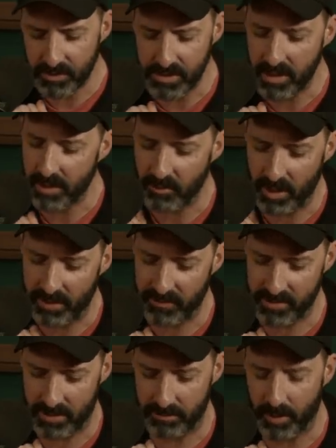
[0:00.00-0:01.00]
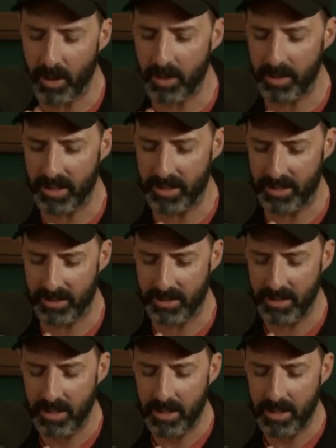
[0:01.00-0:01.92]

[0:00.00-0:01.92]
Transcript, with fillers: was getting ready for some party and